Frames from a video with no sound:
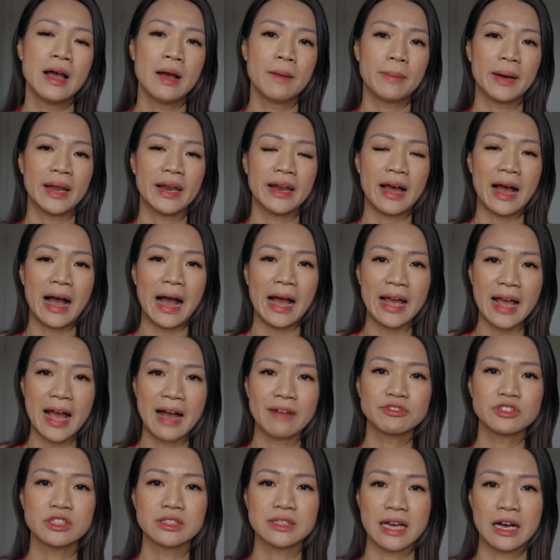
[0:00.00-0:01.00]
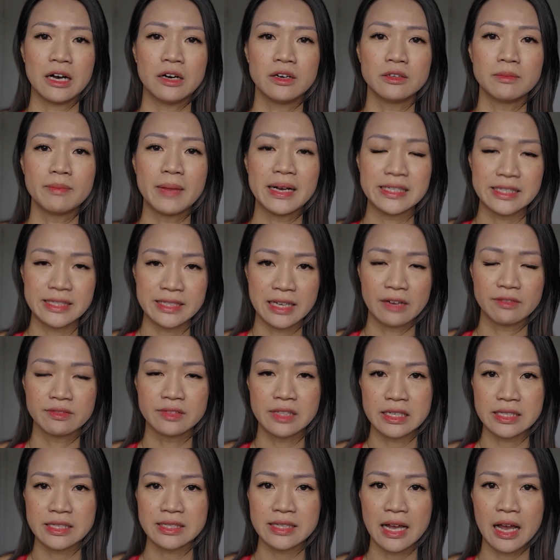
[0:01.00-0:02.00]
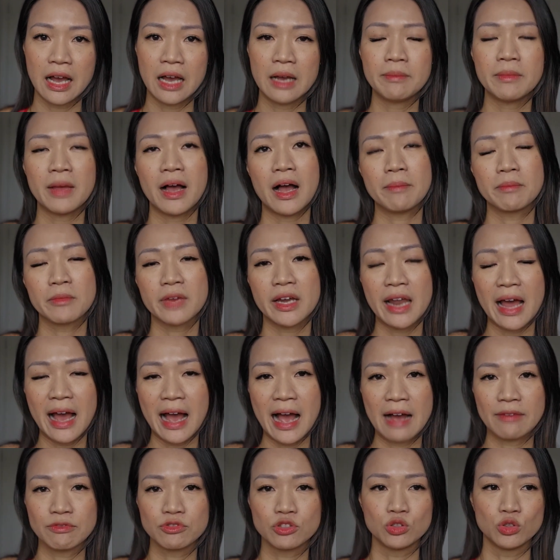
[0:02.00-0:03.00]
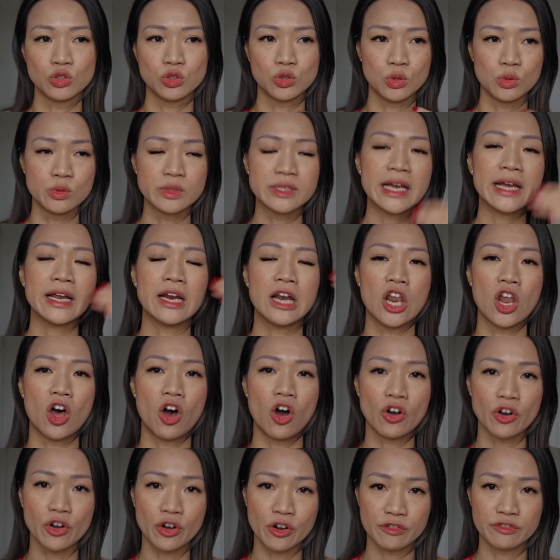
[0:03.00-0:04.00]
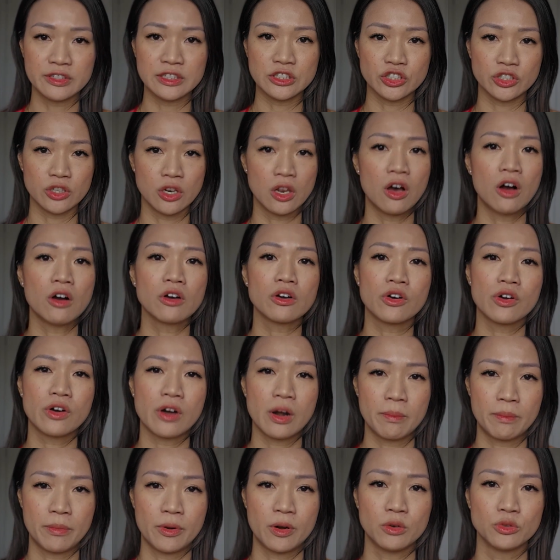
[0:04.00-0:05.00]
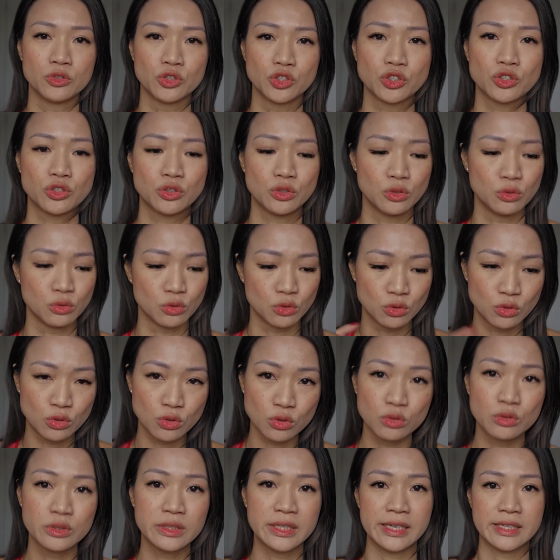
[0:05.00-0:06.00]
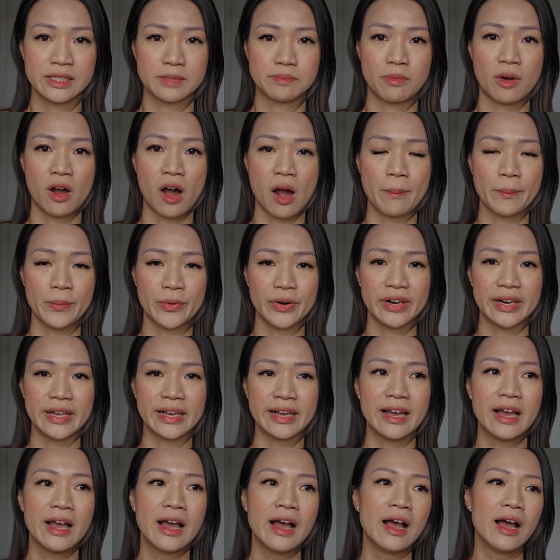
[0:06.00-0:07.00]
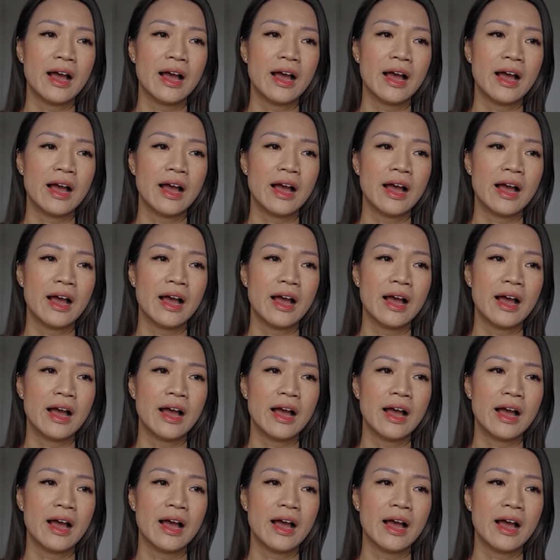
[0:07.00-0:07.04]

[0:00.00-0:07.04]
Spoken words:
But I have to tell myself this time, I'm gonna have to use a longer vision, longer approach to do this properly.